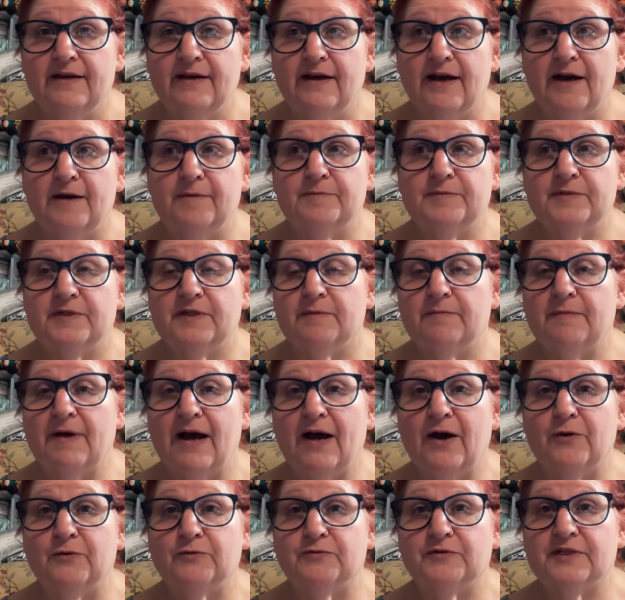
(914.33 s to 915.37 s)
up to
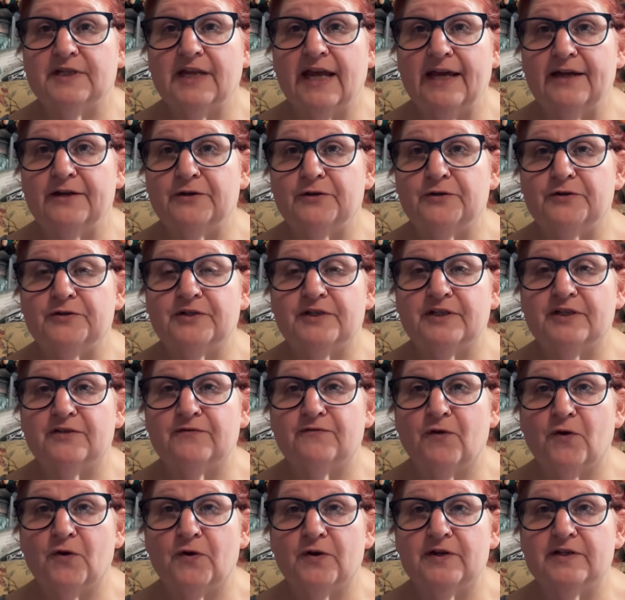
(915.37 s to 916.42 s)
my own standards as
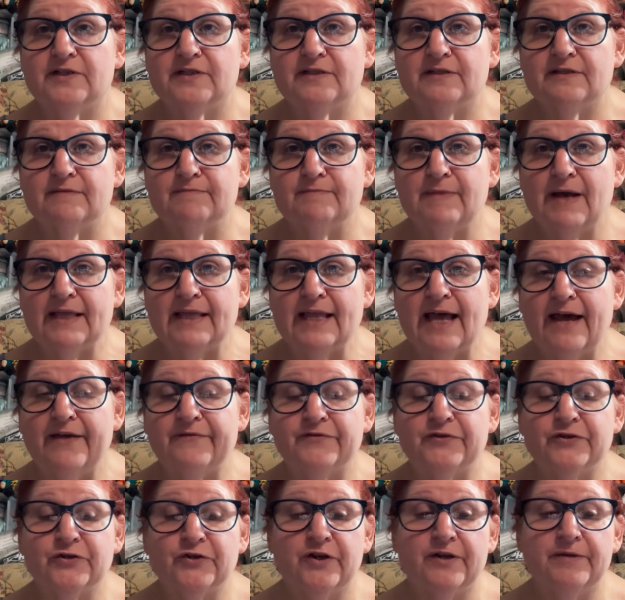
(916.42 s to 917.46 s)
far as my
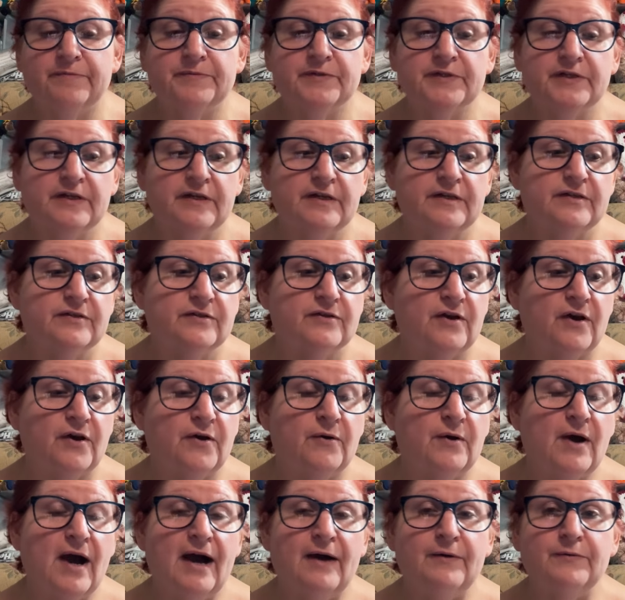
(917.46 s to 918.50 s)
live streams.
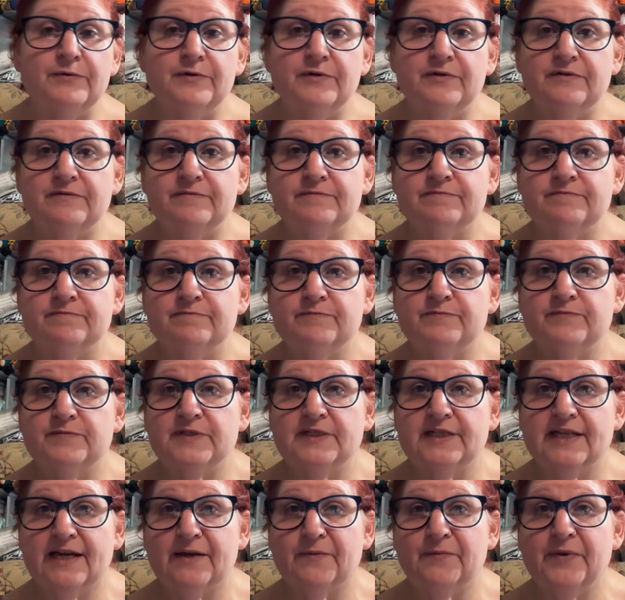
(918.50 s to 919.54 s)
So I will
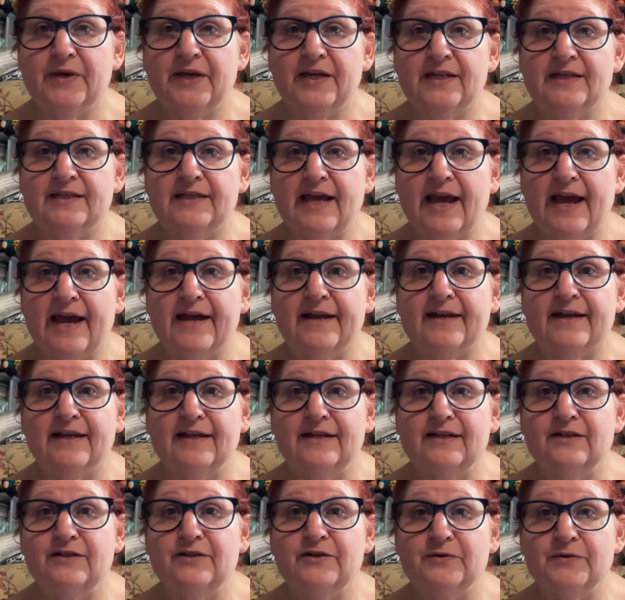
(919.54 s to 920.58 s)
stick a pin in that
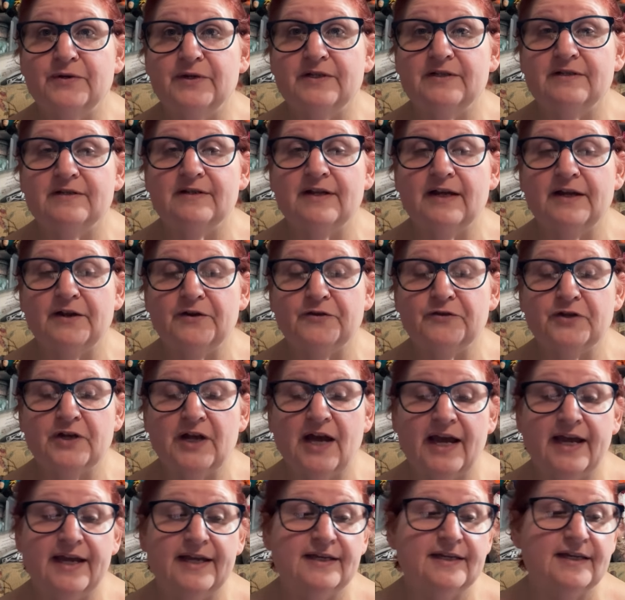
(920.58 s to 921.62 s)
and do it another
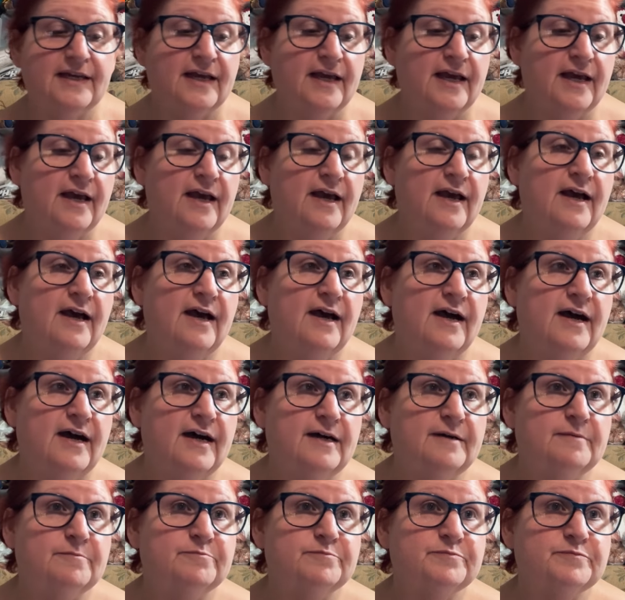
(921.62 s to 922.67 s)
night
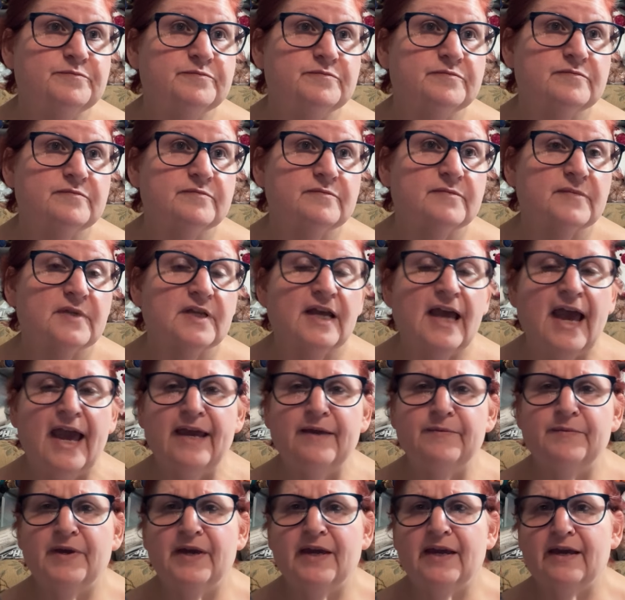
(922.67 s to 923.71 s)
um,
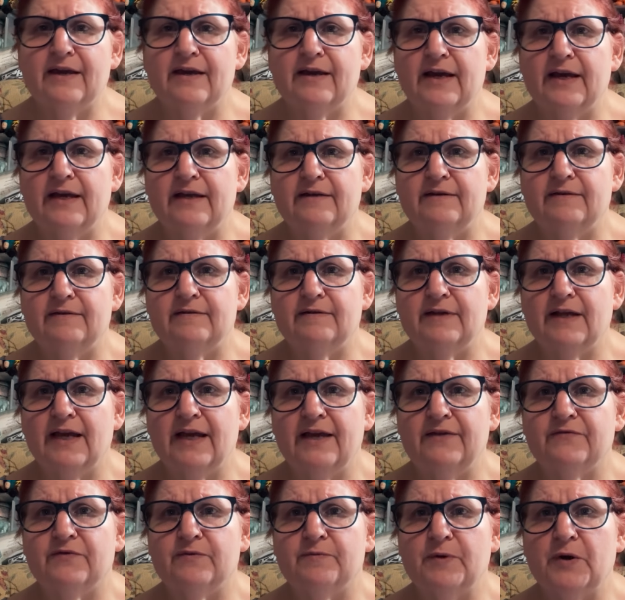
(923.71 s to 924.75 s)
Amy and
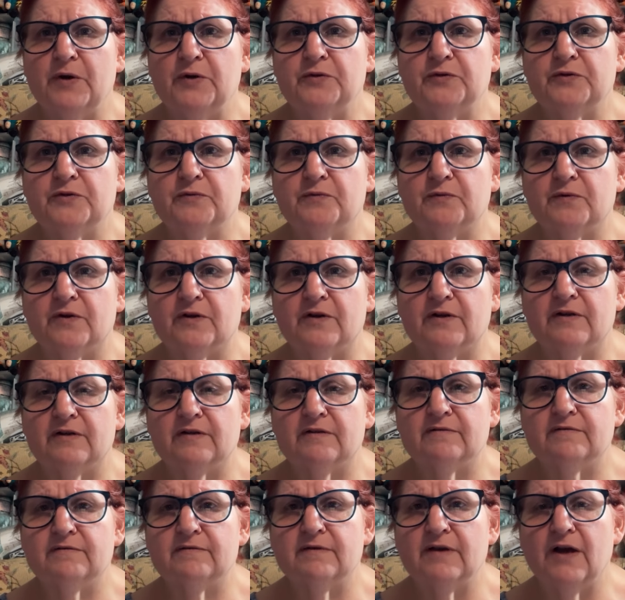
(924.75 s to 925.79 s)
Eva both were
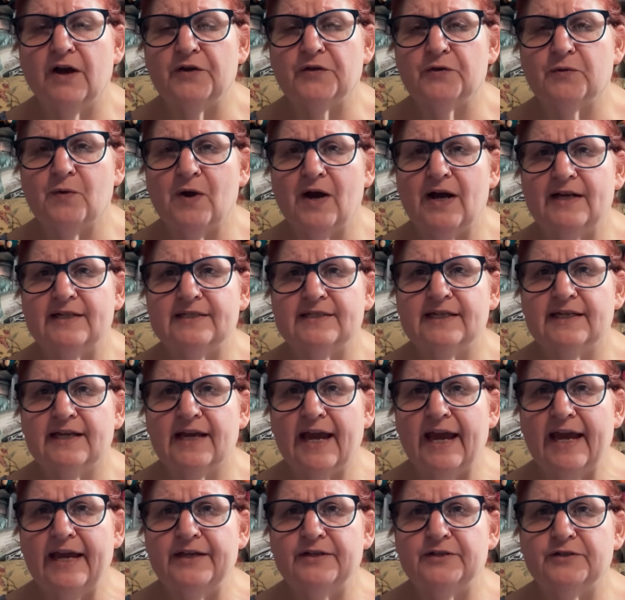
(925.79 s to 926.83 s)
otherwise
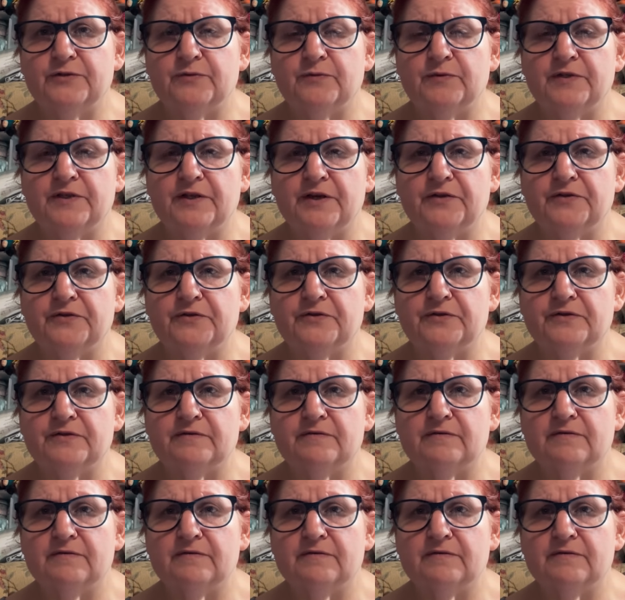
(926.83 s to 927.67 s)
engaged with other